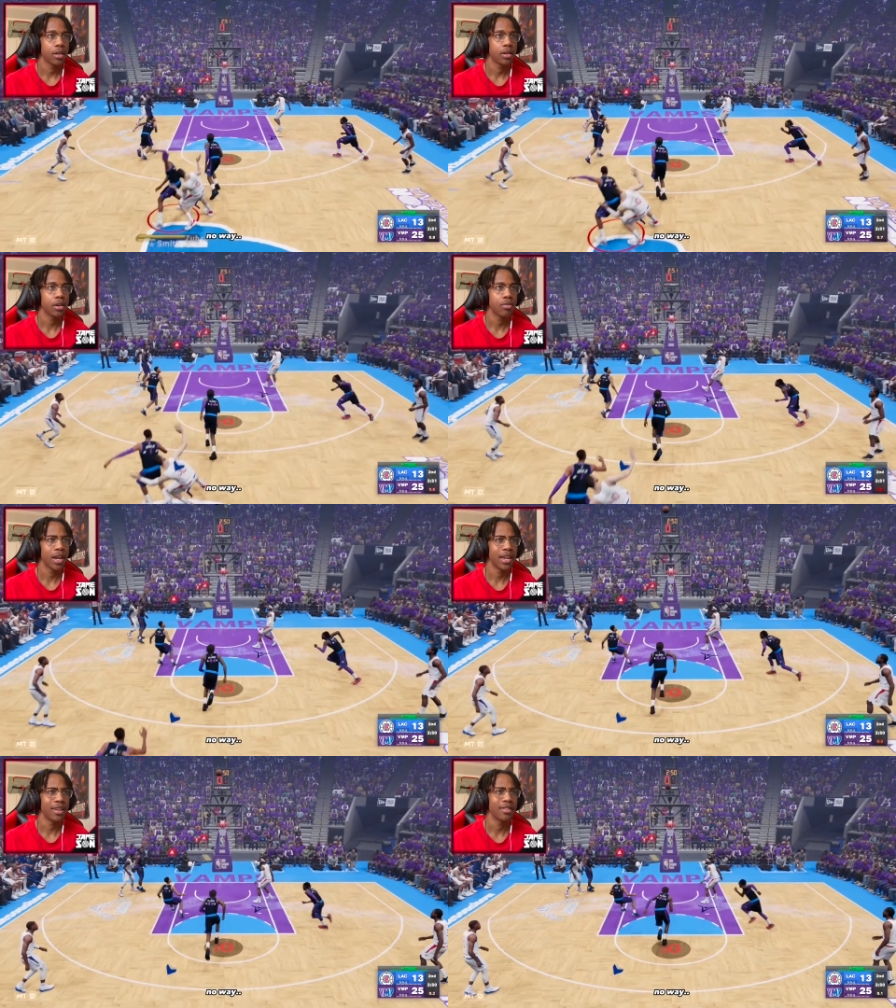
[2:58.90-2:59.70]
No
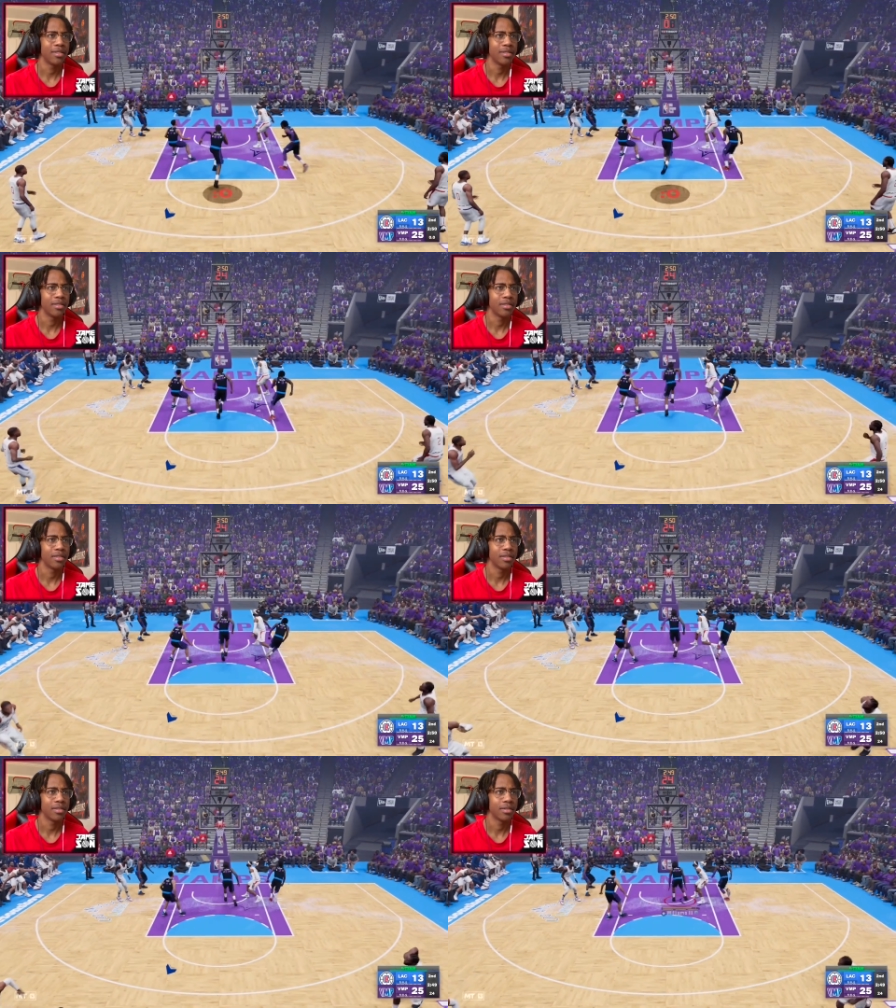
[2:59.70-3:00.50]
way.
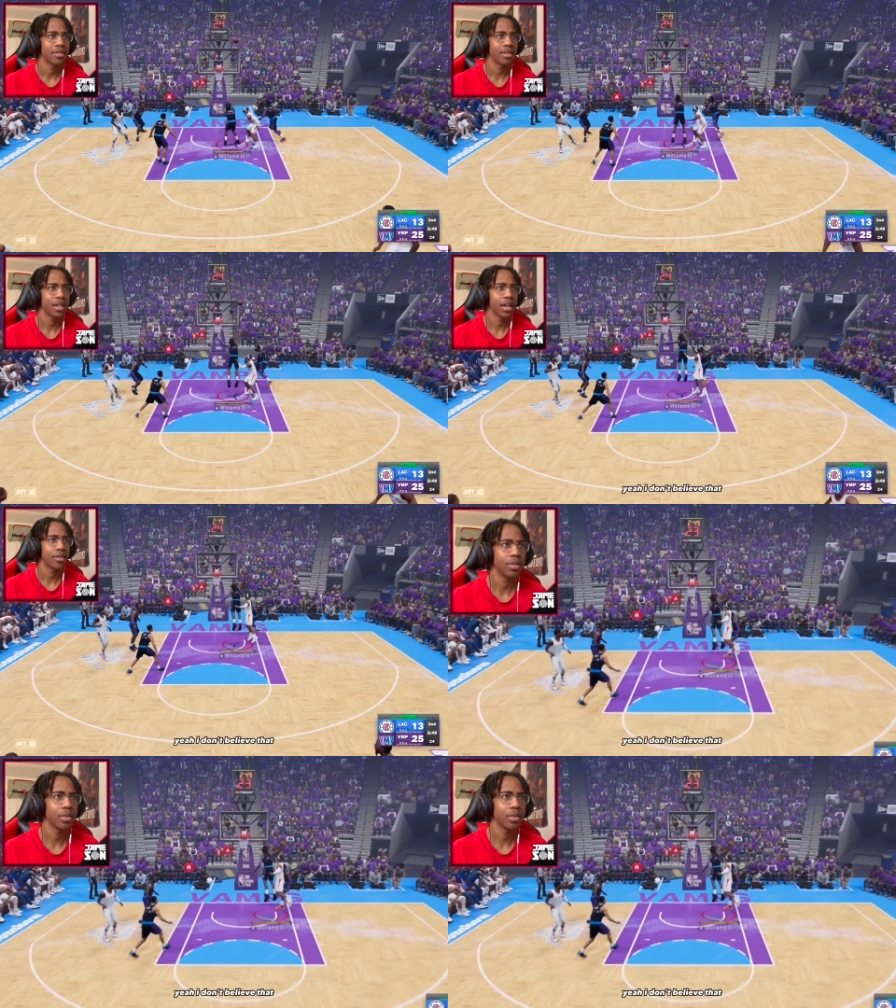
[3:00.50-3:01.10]
Yeah, I don't